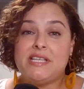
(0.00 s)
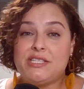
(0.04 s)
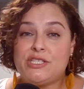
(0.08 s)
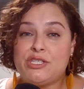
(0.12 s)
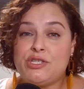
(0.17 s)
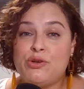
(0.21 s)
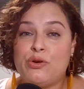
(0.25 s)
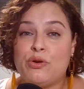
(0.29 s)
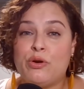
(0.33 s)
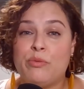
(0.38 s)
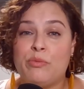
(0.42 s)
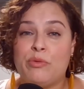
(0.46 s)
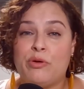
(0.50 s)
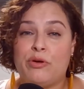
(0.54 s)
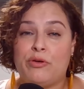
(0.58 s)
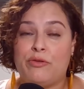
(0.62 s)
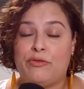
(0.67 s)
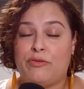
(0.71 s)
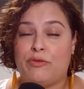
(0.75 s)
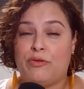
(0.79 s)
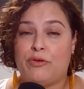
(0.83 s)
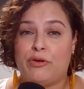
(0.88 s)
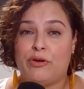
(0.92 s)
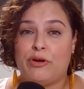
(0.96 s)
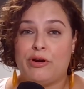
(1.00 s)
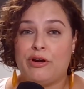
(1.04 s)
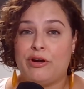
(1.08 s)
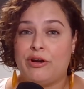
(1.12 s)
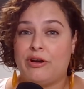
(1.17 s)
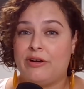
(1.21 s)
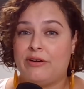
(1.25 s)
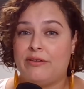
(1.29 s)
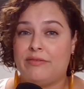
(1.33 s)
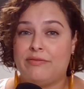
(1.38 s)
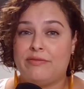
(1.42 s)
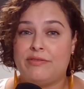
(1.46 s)
it's normal for
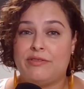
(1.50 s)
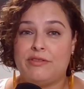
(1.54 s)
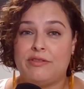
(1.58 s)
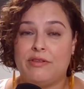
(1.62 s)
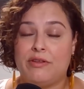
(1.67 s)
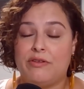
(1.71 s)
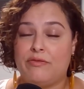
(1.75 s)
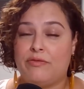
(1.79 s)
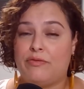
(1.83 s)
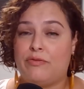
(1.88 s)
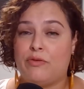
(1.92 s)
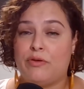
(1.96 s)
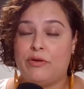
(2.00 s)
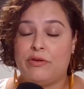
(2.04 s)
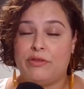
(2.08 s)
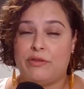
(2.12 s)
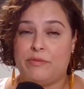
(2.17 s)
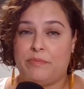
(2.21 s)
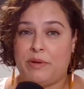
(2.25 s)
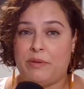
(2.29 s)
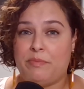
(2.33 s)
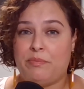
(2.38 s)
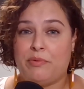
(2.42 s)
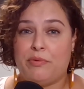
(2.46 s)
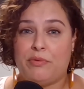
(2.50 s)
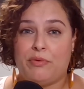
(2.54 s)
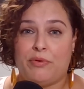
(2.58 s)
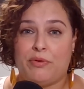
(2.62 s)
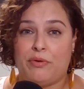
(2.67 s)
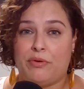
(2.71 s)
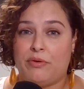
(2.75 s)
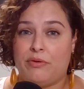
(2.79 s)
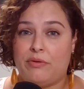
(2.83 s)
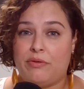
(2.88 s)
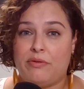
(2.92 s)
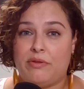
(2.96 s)
the
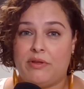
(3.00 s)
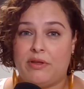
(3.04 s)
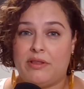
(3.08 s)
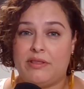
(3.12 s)
people